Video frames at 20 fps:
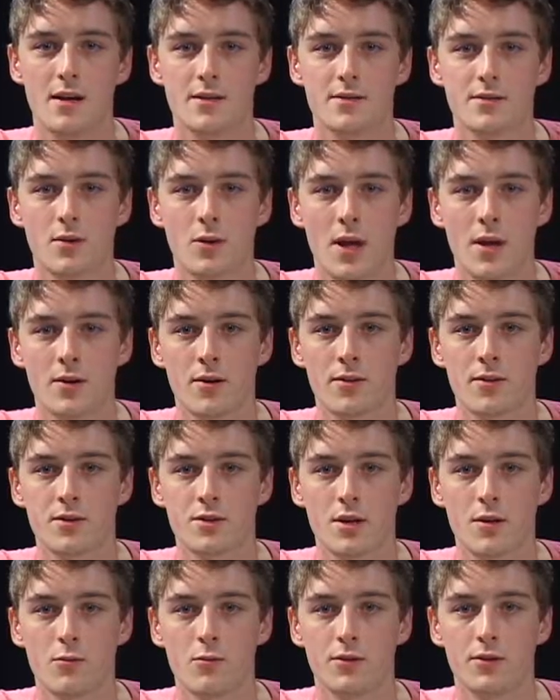So later in the
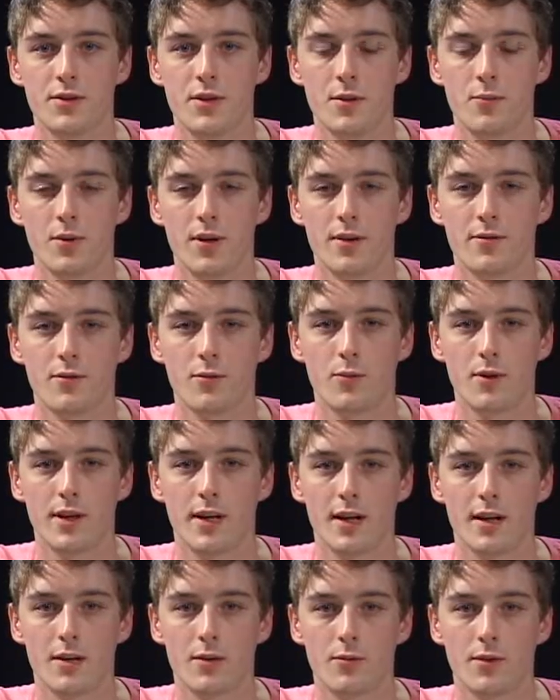show, we'll debrief the
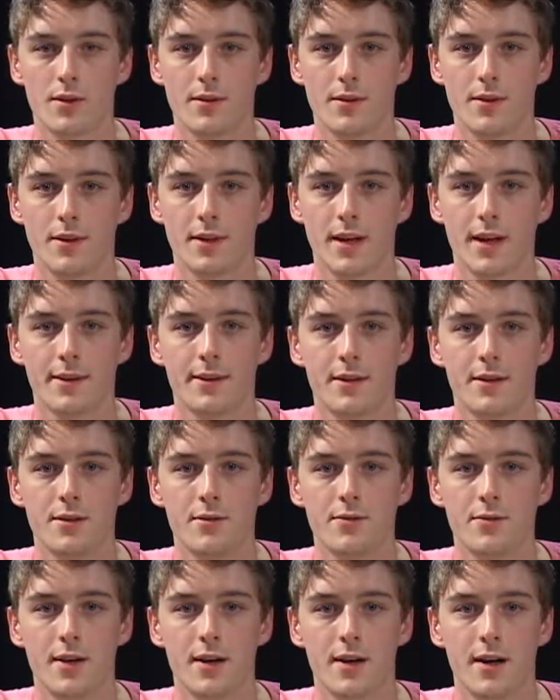weekend with a look at the
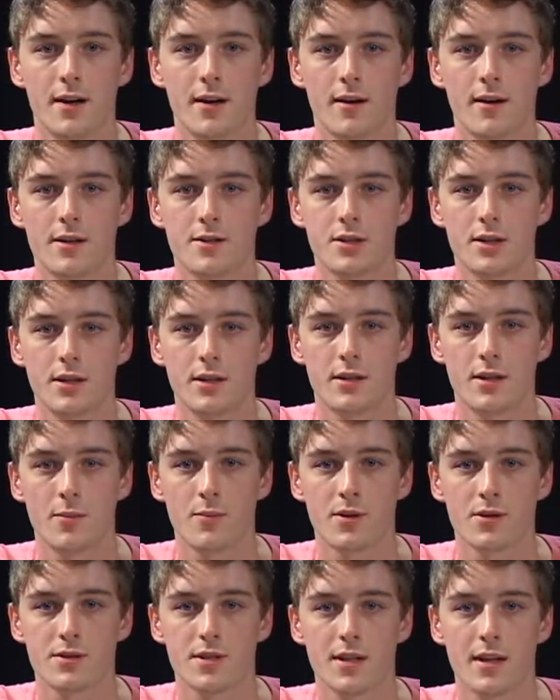Newfane Heritage and
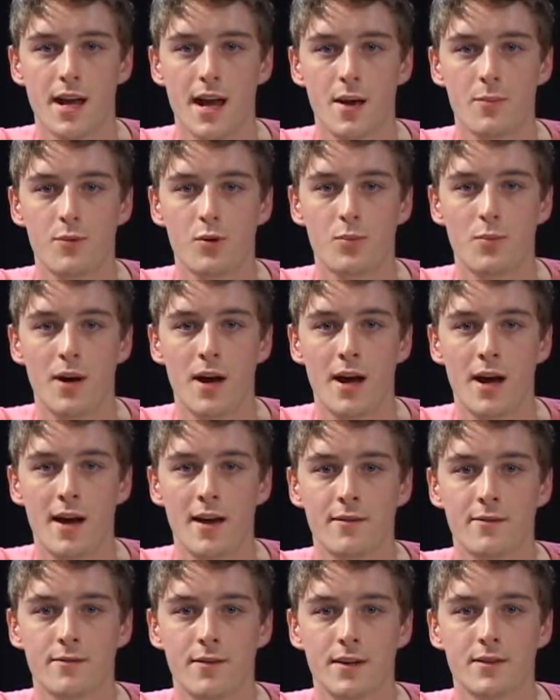Dummerston Apple
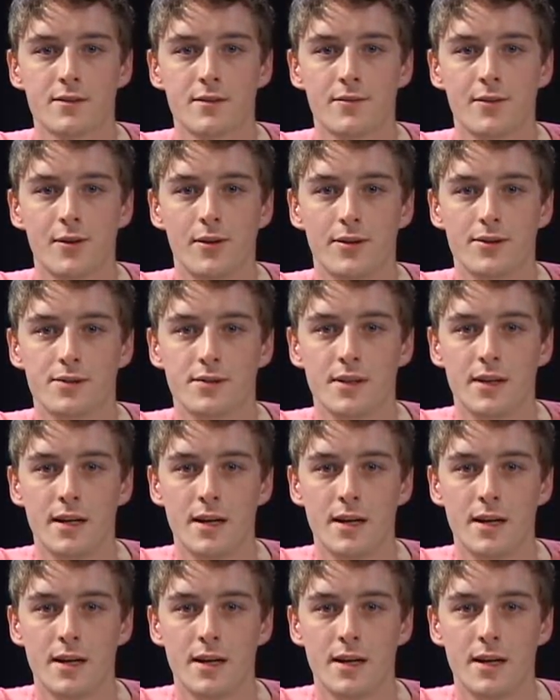Pie Festivals.